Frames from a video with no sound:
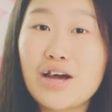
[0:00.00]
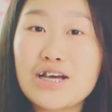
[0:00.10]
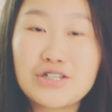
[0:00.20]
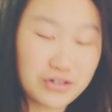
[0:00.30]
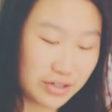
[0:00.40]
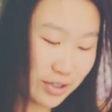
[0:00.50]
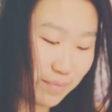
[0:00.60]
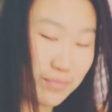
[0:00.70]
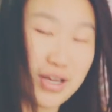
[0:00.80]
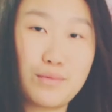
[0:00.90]
guys, so this
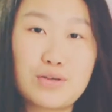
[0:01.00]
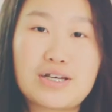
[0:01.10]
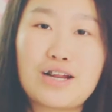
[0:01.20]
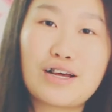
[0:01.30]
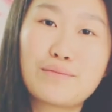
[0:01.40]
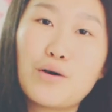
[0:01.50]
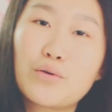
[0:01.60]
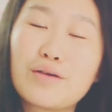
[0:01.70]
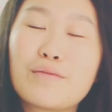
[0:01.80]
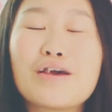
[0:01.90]
table is kind of like
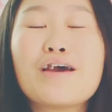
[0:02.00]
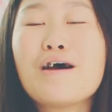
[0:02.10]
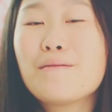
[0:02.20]
poking me,